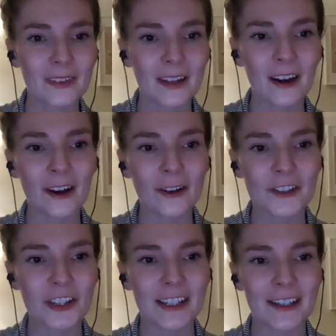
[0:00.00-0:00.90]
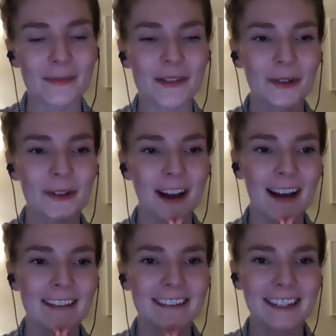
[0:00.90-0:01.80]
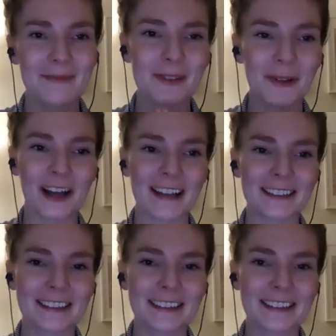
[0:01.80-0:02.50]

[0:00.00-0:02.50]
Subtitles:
Oh, Shannon, I'm so glad. I'm so glad.